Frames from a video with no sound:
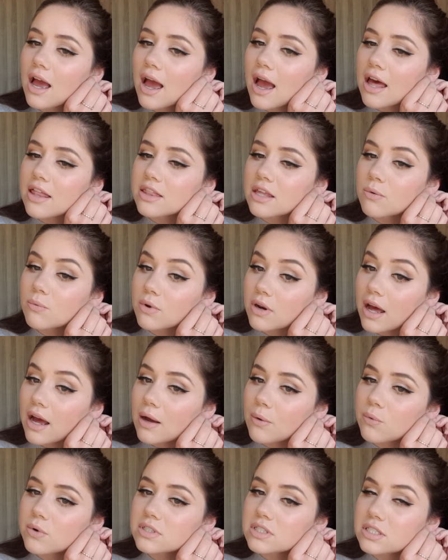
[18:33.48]
And then when I
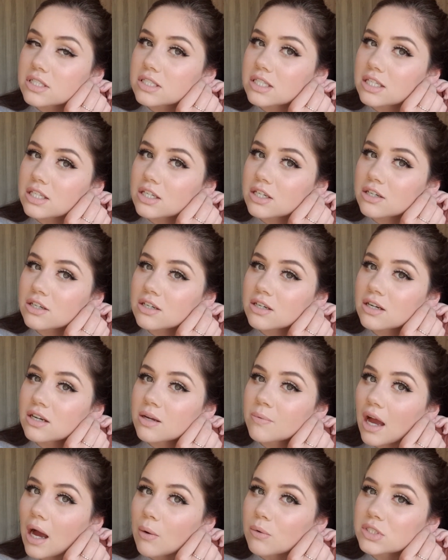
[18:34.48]
was a senior,
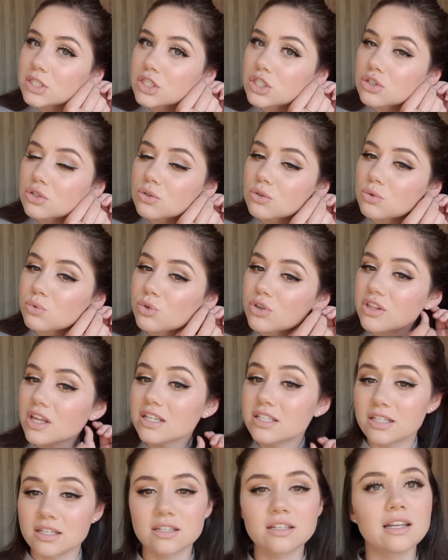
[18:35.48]
I was in a school where they
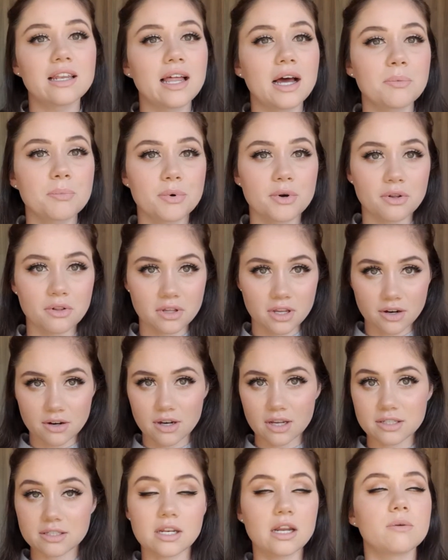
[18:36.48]
didn't allow pearl
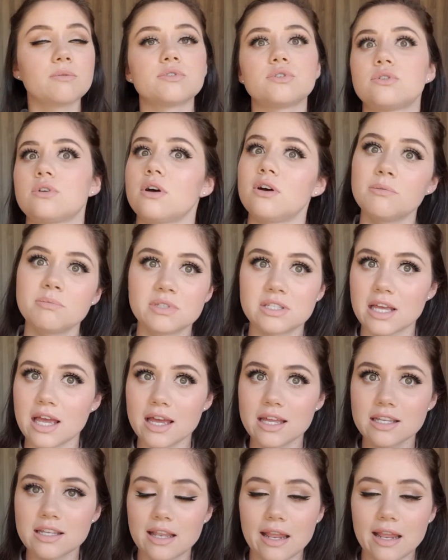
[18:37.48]
earrings, and I was so upset.